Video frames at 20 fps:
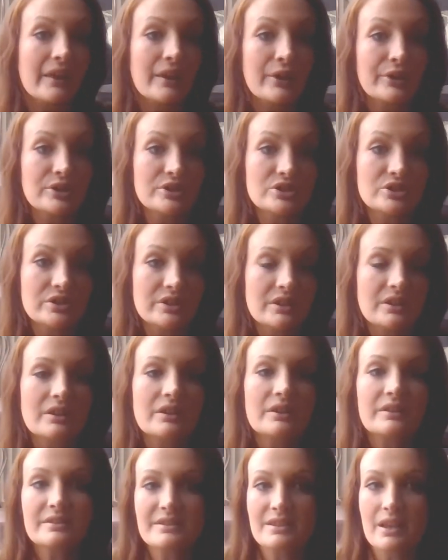
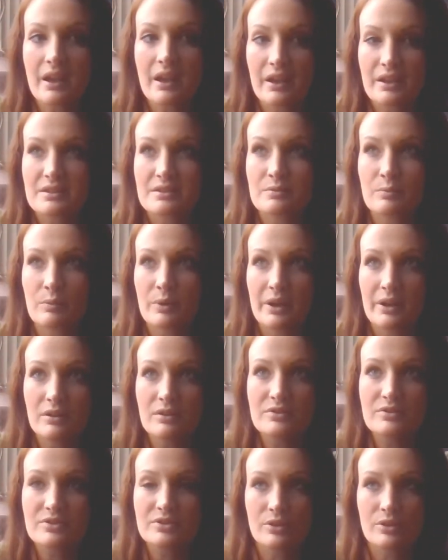energies as well.